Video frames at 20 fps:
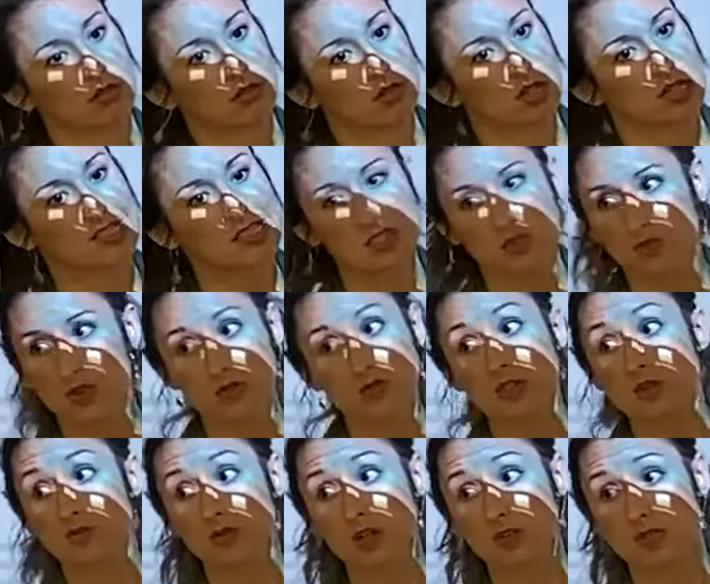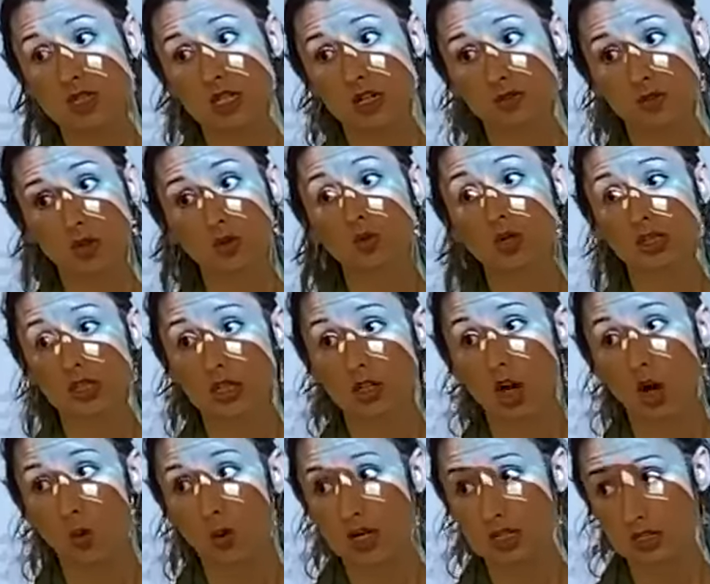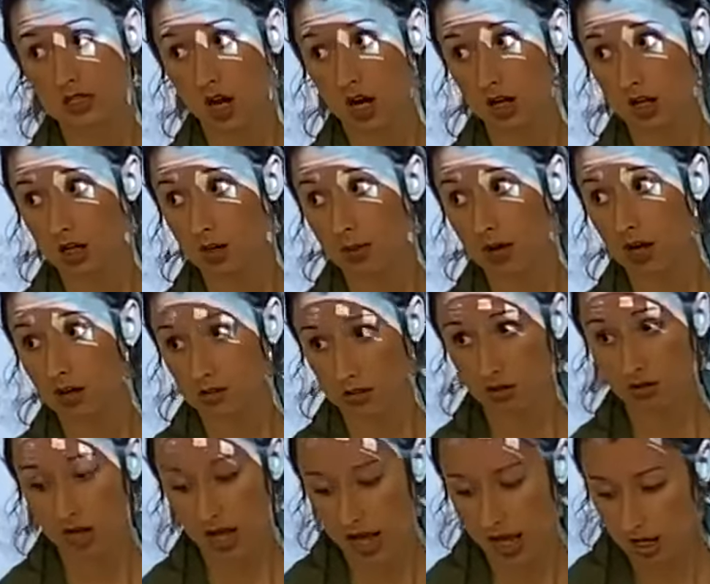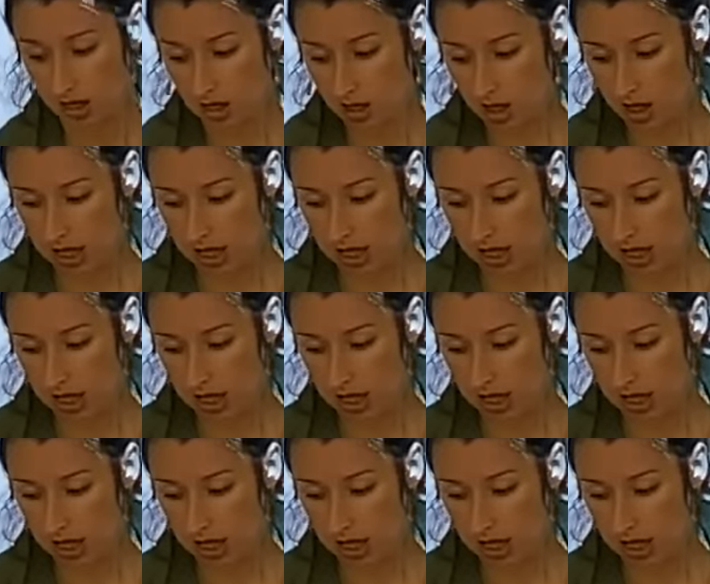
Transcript: Because it's 50-50 if you really know what it's talking about, okay?